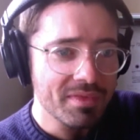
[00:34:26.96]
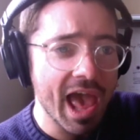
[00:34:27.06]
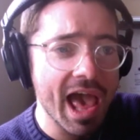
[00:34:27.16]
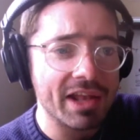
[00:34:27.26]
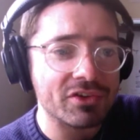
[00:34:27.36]

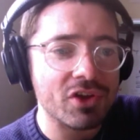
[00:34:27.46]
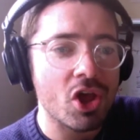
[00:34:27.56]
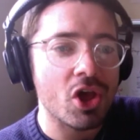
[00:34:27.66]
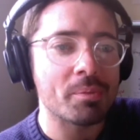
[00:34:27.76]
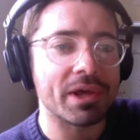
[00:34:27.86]
And
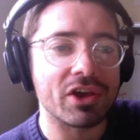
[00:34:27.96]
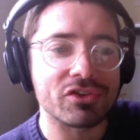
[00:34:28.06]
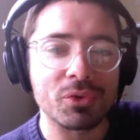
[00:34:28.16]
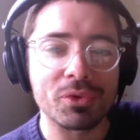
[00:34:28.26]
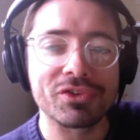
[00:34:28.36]
because
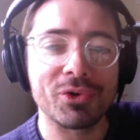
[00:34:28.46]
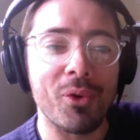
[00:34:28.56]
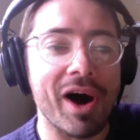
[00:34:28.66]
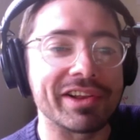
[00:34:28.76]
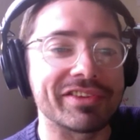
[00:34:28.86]
it was
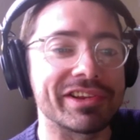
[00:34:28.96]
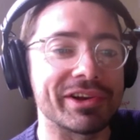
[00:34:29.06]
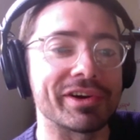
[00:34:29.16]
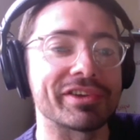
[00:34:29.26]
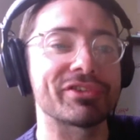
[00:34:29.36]
quite a
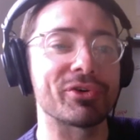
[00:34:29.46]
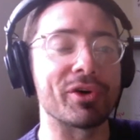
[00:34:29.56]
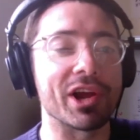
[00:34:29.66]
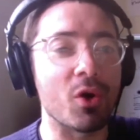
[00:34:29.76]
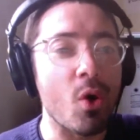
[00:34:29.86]
serious
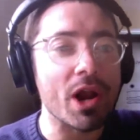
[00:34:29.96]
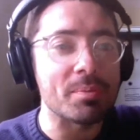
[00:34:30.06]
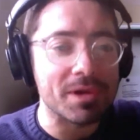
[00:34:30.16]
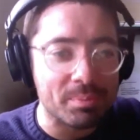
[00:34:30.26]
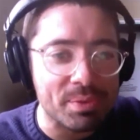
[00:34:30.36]
story and quite a
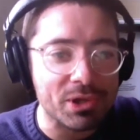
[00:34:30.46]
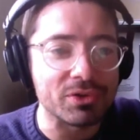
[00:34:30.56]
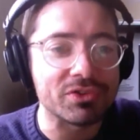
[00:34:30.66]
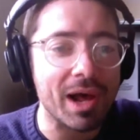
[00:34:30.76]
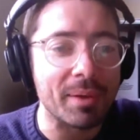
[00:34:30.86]
big
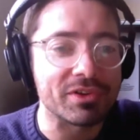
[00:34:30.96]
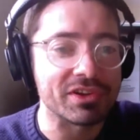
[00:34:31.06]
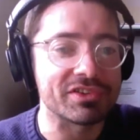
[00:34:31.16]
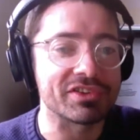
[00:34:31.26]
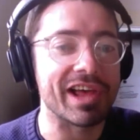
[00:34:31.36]
build up to
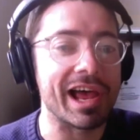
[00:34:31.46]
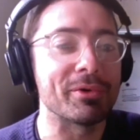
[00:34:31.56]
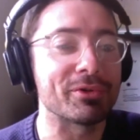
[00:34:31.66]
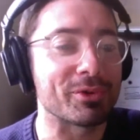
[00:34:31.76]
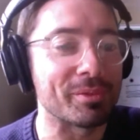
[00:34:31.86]
this
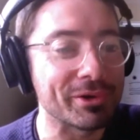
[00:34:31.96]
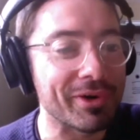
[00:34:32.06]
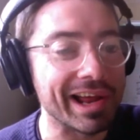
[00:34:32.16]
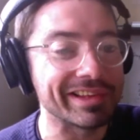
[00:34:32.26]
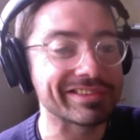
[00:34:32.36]
disabled swimming
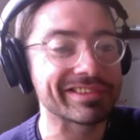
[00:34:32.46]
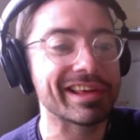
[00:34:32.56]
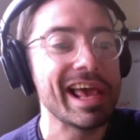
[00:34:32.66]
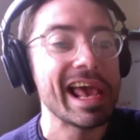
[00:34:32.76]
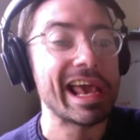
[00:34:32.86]
race,
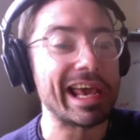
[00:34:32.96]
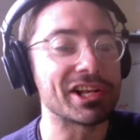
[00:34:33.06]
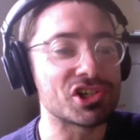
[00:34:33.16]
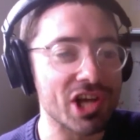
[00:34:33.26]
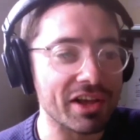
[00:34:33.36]

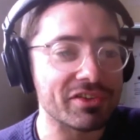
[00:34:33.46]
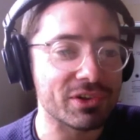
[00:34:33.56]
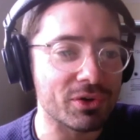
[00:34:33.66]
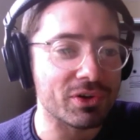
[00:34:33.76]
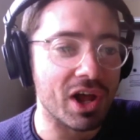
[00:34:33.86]
it just
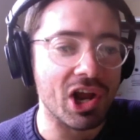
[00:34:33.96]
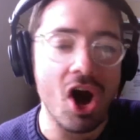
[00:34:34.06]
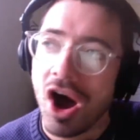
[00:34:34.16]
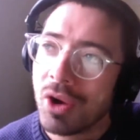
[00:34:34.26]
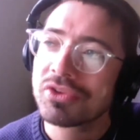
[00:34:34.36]
looked like
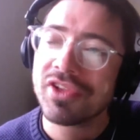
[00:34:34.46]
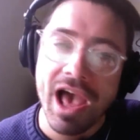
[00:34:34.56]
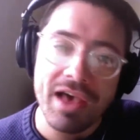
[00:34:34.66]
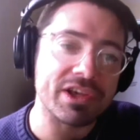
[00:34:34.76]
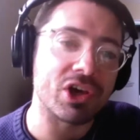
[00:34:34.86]
I was
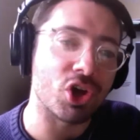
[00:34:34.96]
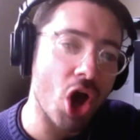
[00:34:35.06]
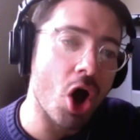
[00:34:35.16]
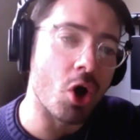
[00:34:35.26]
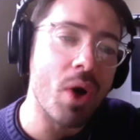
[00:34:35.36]
having a
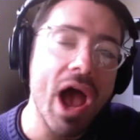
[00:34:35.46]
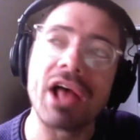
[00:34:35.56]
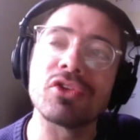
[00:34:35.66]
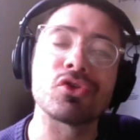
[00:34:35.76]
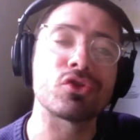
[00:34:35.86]
go
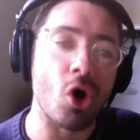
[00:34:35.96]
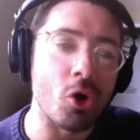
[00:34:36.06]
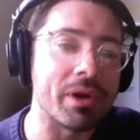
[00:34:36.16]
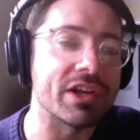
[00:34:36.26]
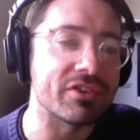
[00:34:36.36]
at so
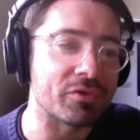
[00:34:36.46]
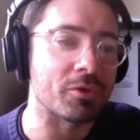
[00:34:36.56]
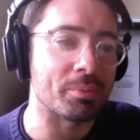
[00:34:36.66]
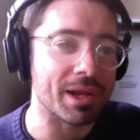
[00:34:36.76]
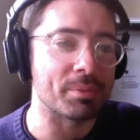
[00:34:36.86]
many
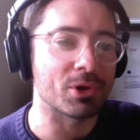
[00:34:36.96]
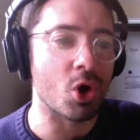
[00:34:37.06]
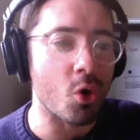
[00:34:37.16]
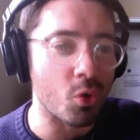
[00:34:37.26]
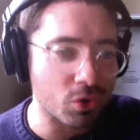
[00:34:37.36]
different people
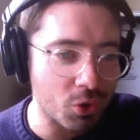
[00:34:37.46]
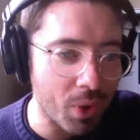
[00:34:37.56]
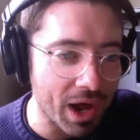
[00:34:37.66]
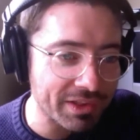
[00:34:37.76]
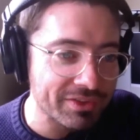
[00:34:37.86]
all at
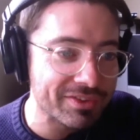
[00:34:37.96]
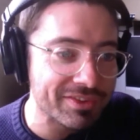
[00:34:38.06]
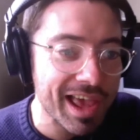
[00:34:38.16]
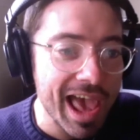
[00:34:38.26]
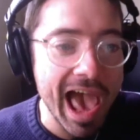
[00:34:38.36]
once
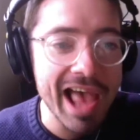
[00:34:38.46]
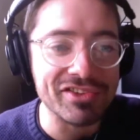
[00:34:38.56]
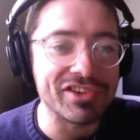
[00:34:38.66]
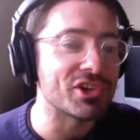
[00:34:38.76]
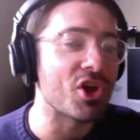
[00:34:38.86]
and
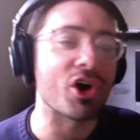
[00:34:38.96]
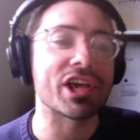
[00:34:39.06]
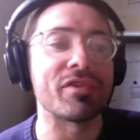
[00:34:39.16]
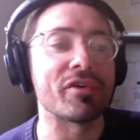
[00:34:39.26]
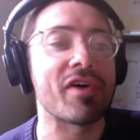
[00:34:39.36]
did not
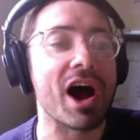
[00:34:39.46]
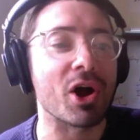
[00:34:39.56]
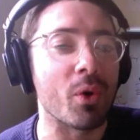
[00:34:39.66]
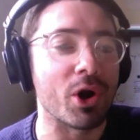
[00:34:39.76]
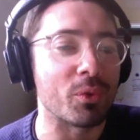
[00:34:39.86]
give a fuck
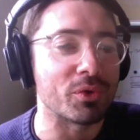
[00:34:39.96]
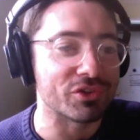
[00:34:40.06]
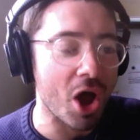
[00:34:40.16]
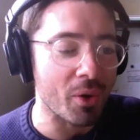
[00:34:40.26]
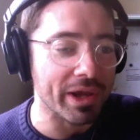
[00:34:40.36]
where it was
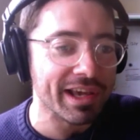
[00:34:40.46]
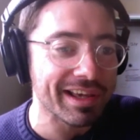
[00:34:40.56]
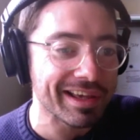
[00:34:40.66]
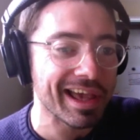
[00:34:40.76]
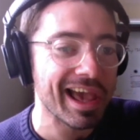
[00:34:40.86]
going.
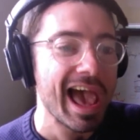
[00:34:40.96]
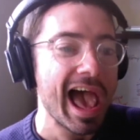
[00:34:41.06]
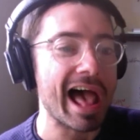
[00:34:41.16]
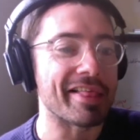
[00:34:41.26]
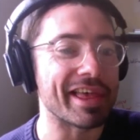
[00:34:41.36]

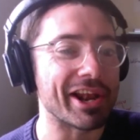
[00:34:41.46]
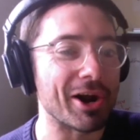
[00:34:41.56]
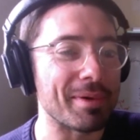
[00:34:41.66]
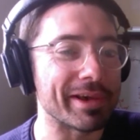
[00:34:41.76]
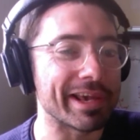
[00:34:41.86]
And then I
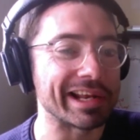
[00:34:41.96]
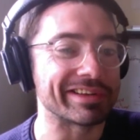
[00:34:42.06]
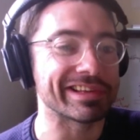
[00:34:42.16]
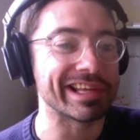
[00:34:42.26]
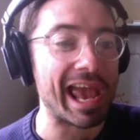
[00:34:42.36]
remember getting
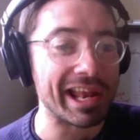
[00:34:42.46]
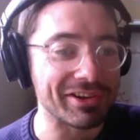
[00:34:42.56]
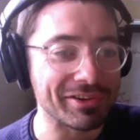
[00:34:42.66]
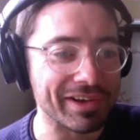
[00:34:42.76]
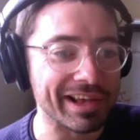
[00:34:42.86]
to the
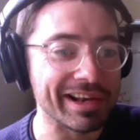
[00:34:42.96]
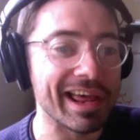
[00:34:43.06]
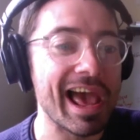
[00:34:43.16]
end of it